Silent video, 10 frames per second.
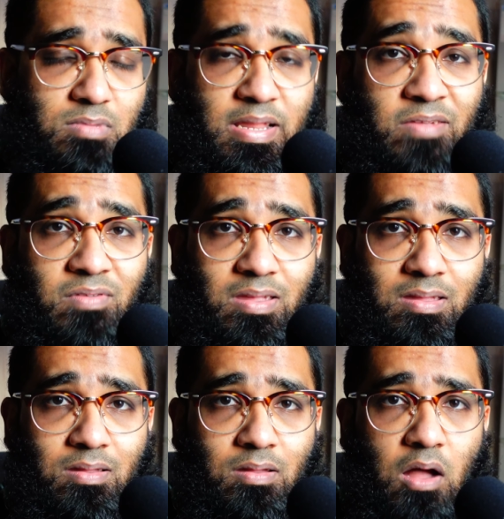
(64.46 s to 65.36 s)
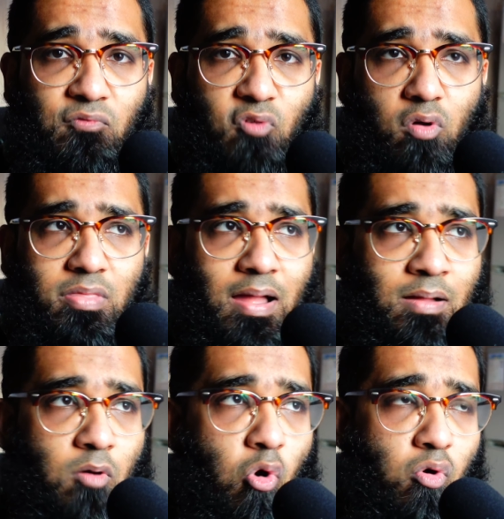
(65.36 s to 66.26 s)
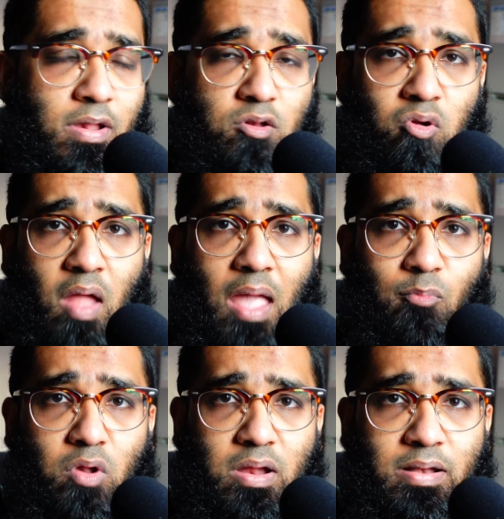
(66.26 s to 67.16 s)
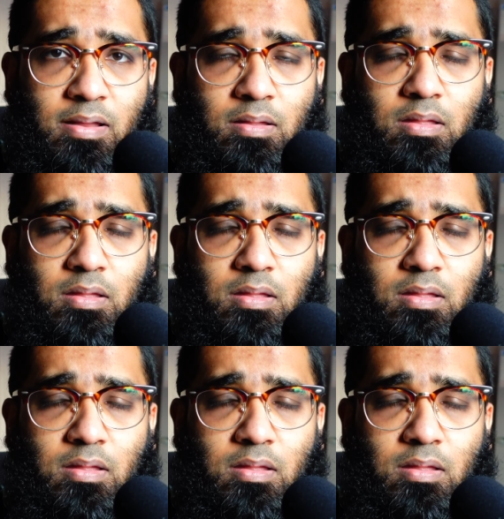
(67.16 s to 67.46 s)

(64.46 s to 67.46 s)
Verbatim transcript: TV, of course a OLED or AMOLED